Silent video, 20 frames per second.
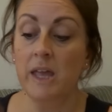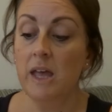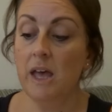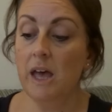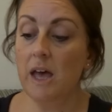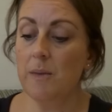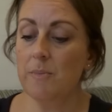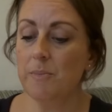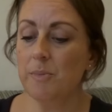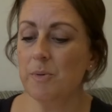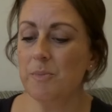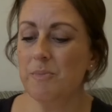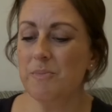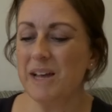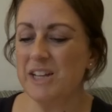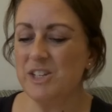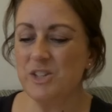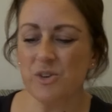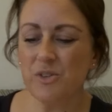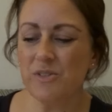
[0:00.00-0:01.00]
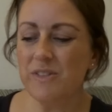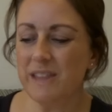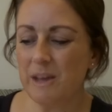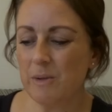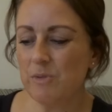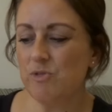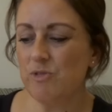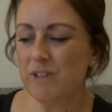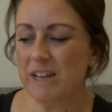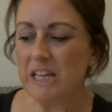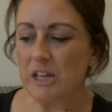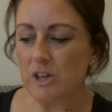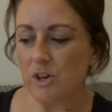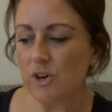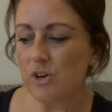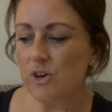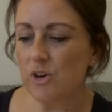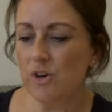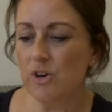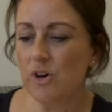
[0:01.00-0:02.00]
But I don't think that would really
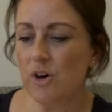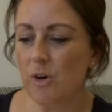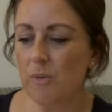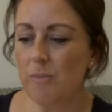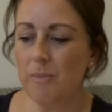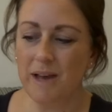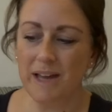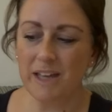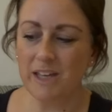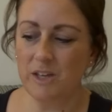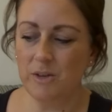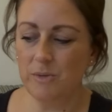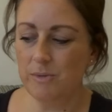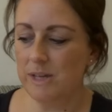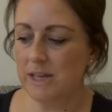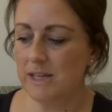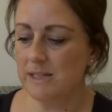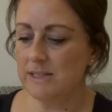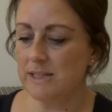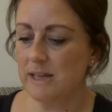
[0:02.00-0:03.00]
go on my units.